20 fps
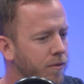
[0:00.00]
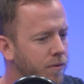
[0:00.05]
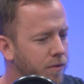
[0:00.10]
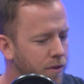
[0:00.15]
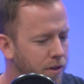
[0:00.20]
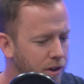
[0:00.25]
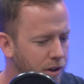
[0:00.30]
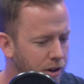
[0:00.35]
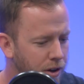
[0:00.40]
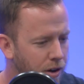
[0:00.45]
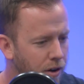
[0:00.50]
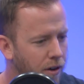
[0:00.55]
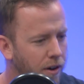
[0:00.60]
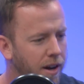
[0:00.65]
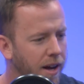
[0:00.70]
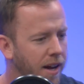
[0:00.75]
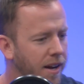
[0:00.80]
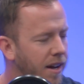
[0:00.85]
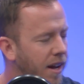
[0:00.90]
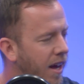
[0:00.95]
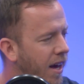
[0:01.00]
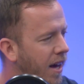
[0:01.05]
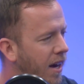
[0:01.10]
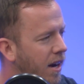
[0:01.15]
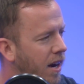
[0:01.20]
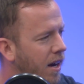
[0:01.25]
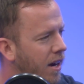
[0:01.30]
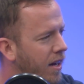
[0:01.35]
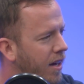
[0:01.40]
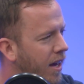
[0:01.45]
when you're going head to head
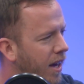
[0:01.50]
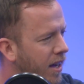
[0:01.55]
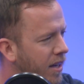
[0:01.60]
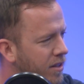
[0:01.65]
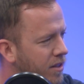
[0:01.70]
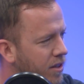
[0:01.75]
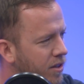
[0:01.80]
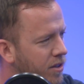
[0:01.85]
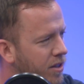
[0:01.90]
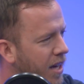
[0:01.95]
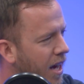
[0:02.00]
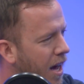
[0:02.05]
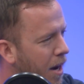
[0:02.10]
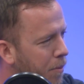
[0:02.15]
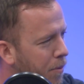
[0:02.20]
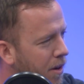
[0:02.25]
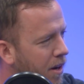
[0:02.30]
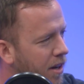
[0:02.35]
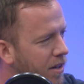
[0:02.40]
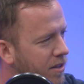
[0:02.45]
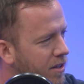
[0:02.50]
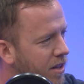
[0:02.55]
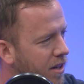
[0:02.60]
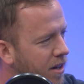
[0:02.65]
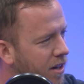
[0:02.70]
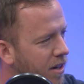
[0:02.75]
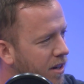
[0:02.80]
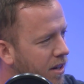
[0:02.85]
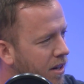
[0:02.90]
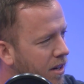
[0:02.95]
on a case? There's got to be, doesn't there?